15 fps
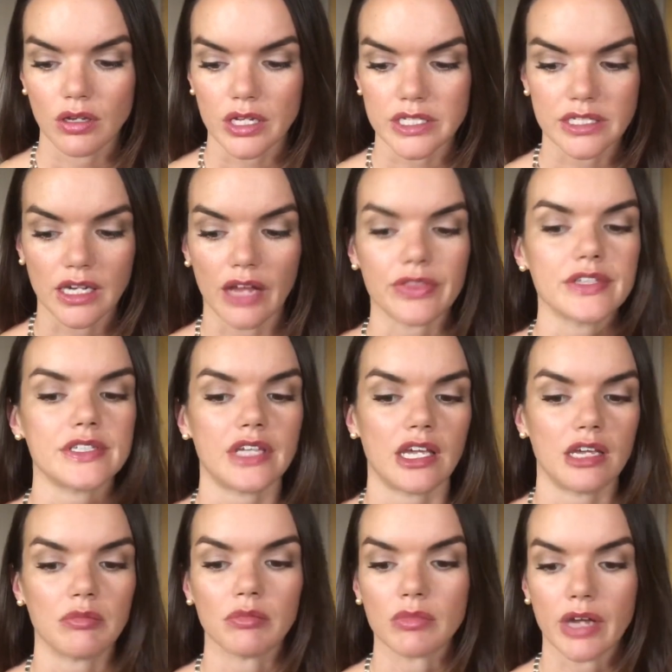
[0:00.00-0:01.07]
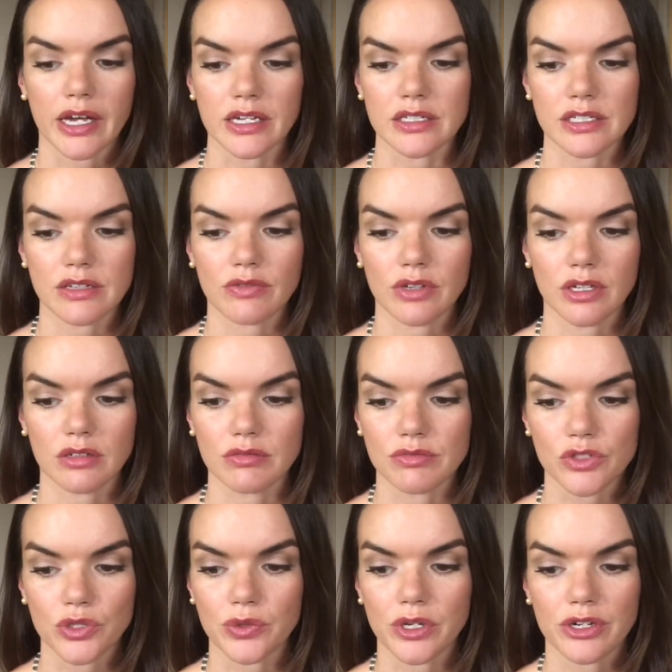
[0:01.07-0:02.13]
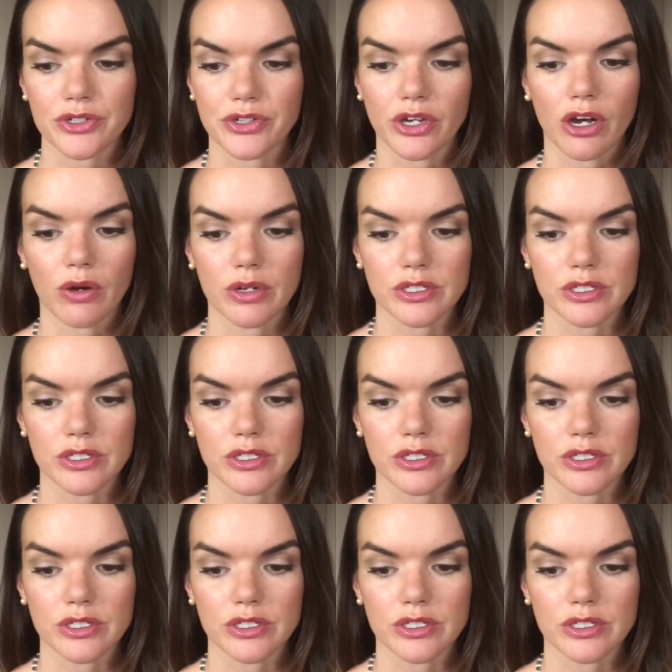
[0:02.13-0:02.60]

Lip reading: It's not the same as even 2 years ago.